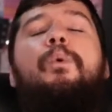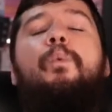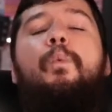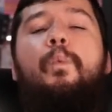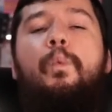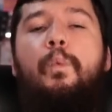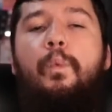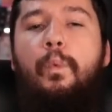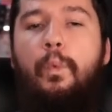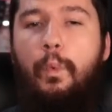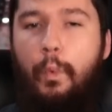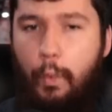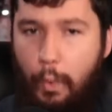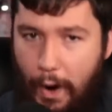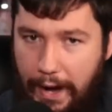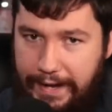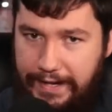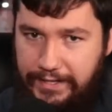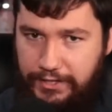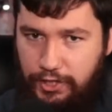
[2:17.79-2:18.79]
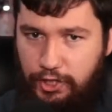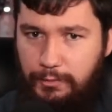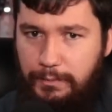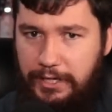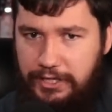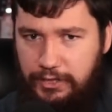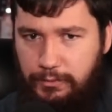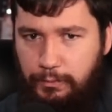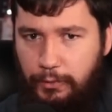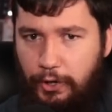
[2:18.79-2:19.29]
way too
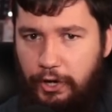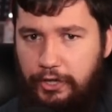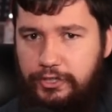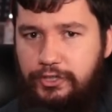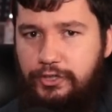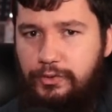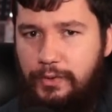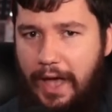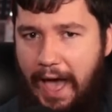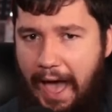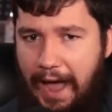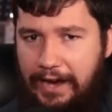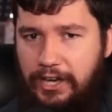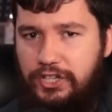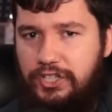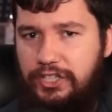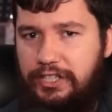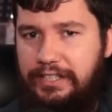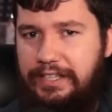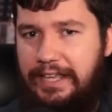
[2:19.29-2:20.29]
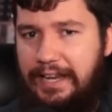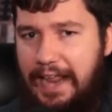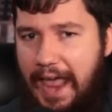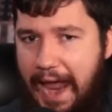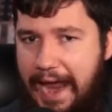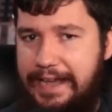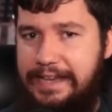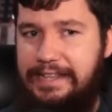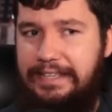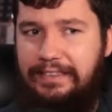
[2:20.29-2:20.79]
much work to actually get
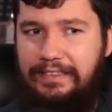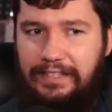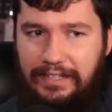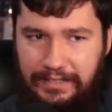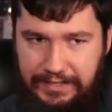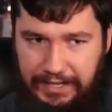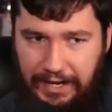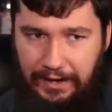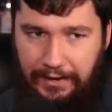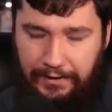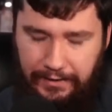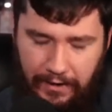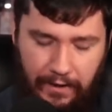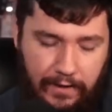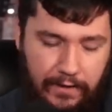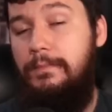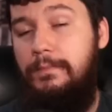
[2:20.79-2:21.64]
anything done.